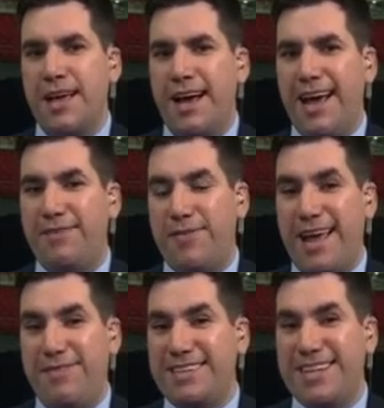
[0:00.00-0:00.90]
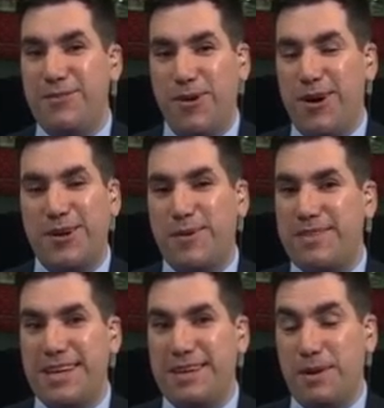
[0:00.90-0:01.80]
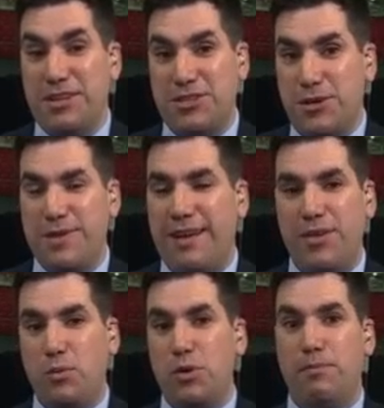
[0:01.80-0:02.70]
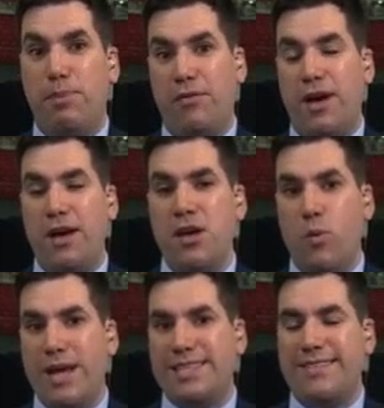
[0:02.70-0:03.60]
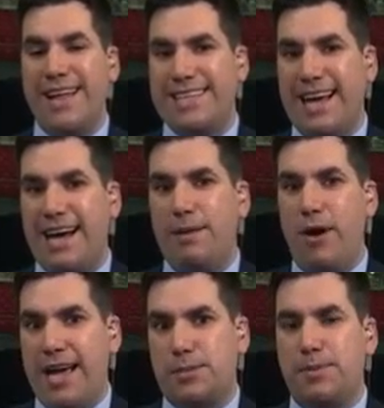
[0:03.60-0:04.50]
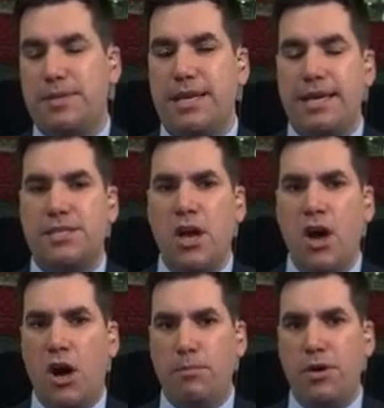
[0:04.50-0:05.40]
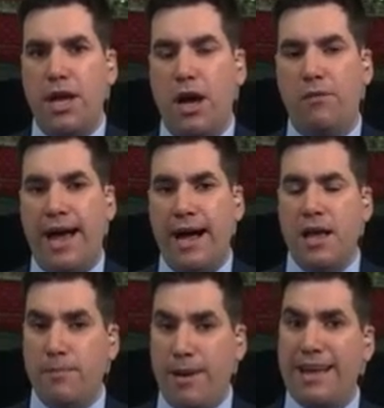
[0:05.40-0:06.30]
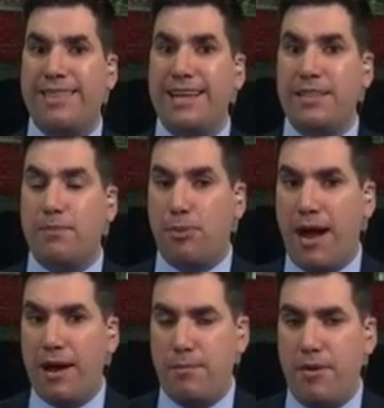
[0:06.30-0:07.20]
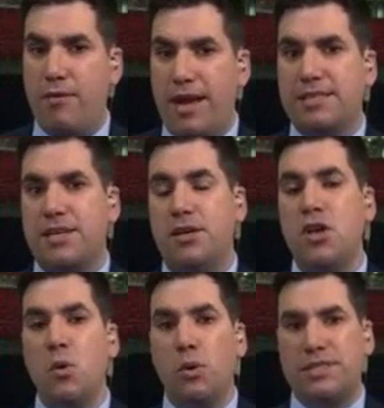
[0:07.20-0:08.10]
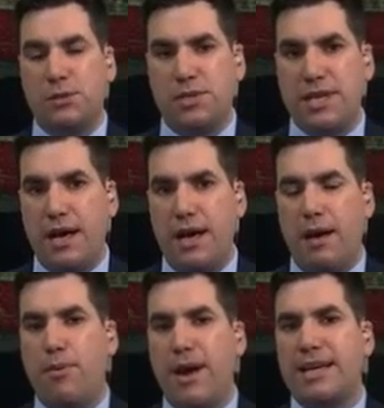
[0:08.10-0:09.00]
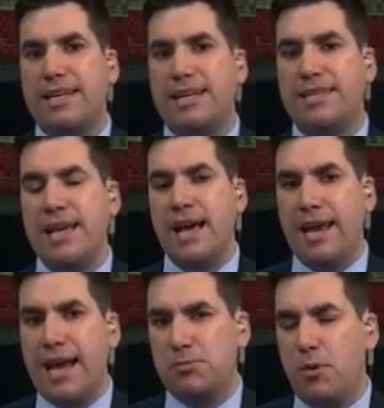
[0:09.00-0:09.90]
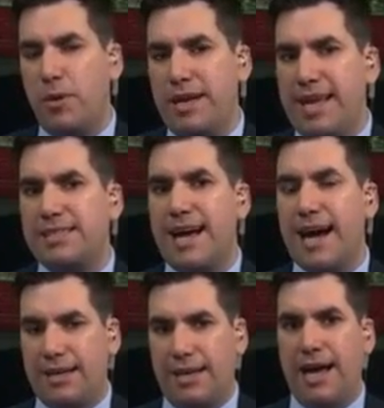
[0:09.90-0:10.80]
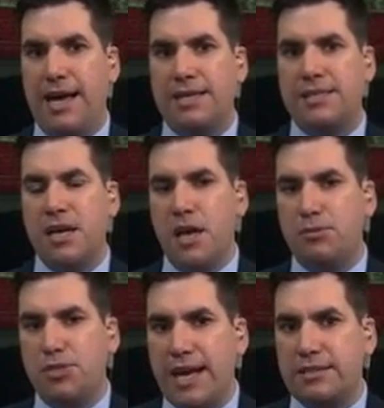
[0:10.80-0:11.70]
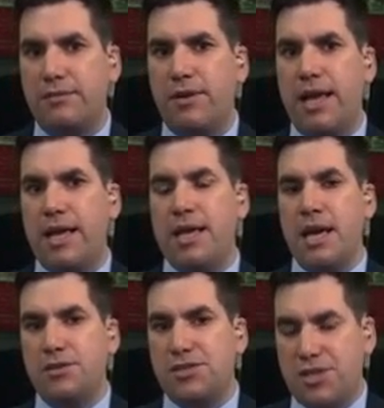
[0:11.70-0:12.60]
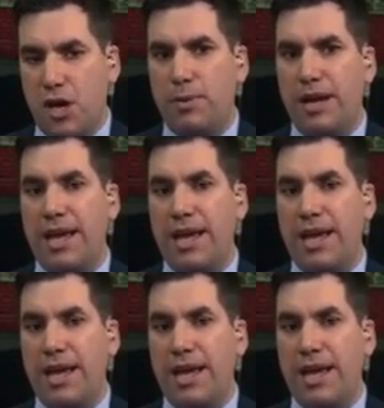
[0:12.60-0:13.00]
if it didn't work when they do that, they wouldn't bother wasting their time or expertise on money on that. But I think the primary reason was this was a Brexit election. But we need to analyse objectively and soberly.